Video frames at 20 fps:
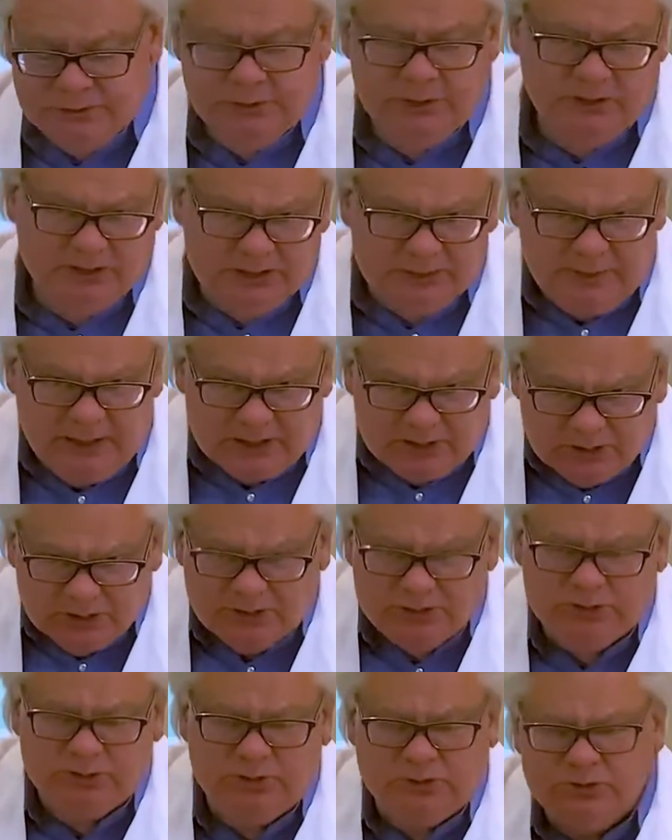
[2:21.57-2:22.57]
with our special
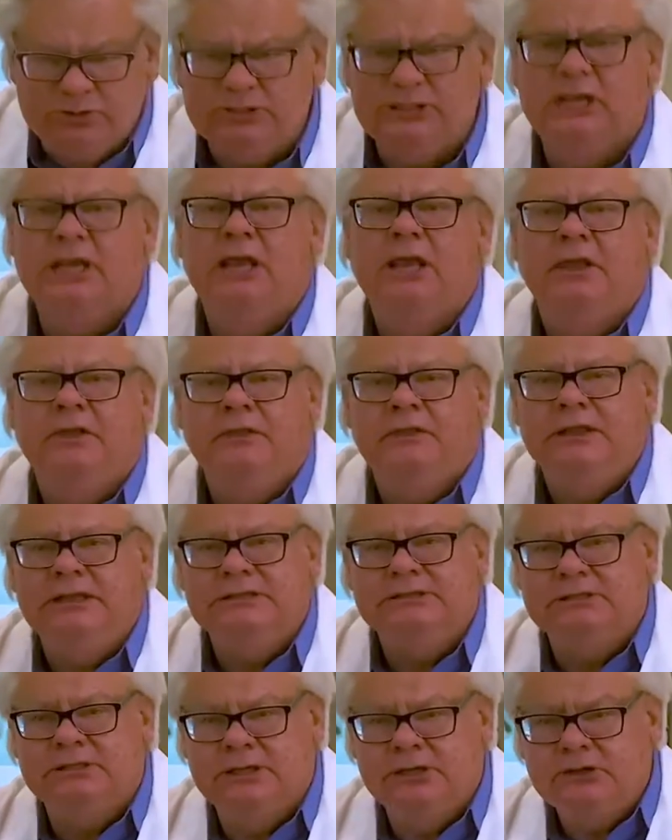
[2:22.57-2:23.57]
tools
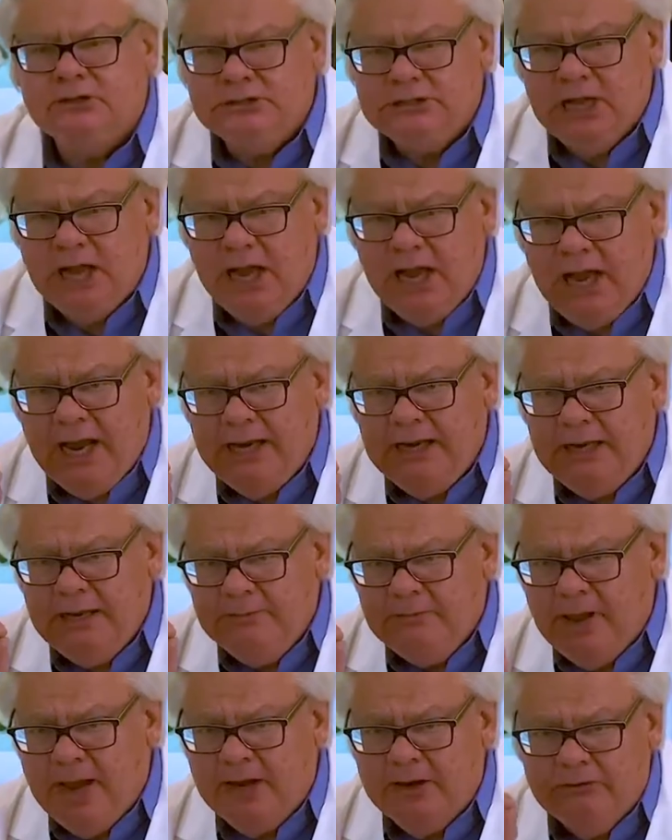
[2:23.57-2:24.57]
these little tiny
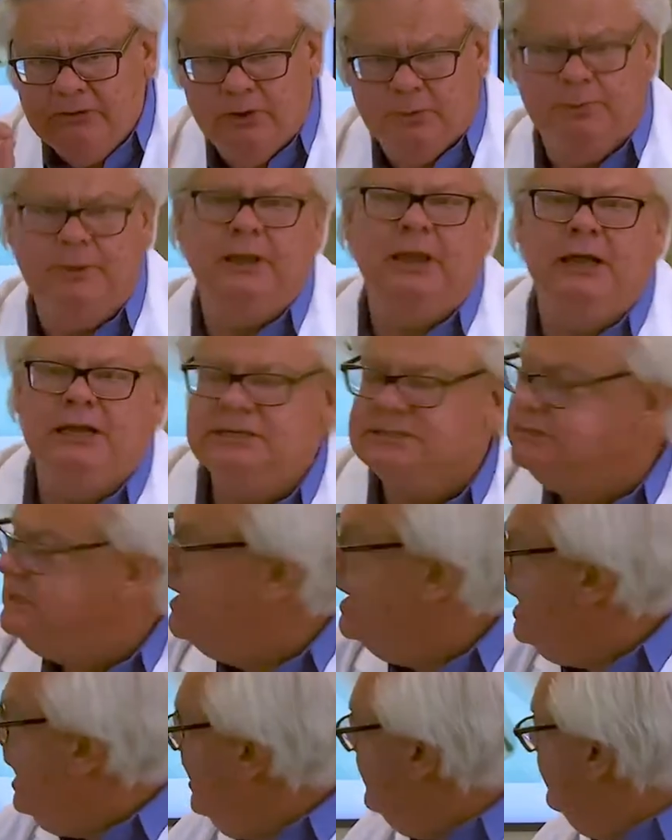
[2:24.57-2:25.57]
micro plugs,
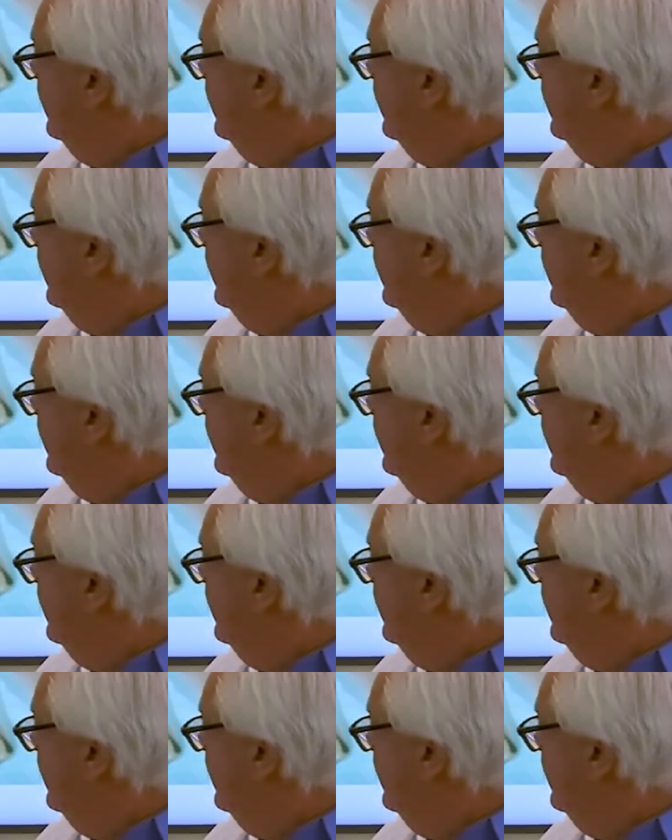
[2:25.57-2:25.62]
and